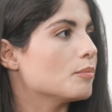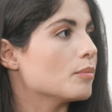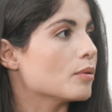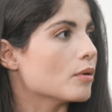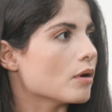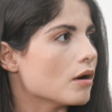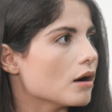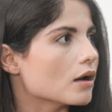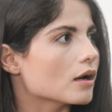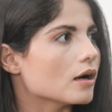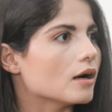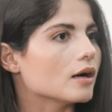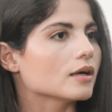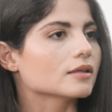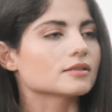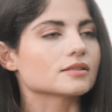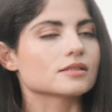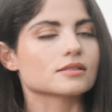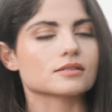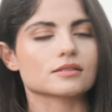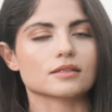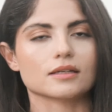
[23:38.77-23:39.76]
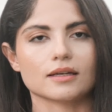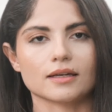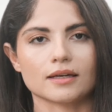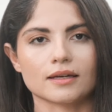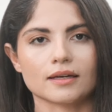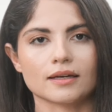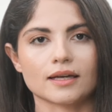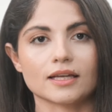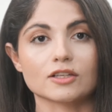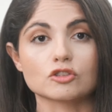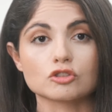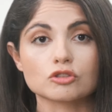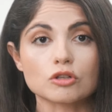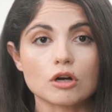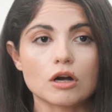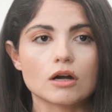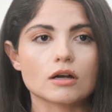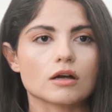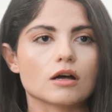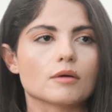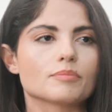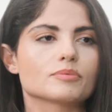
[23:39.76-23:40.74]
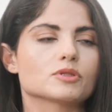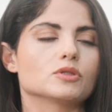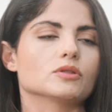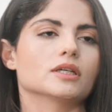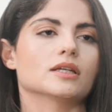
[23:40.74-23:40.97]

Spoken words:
products and startups,